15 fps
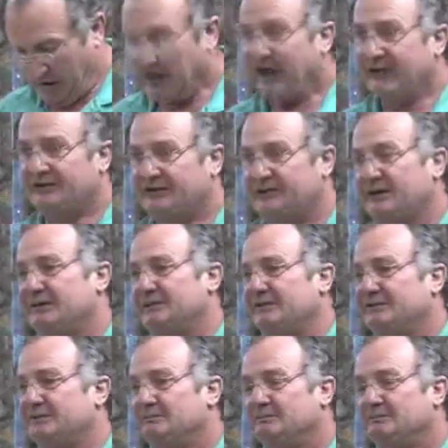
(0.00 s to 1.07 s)

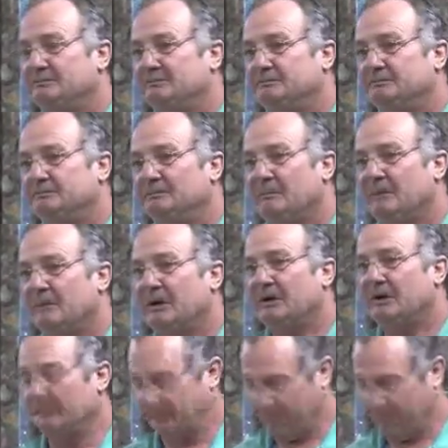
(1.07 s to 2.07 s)
Access. Now,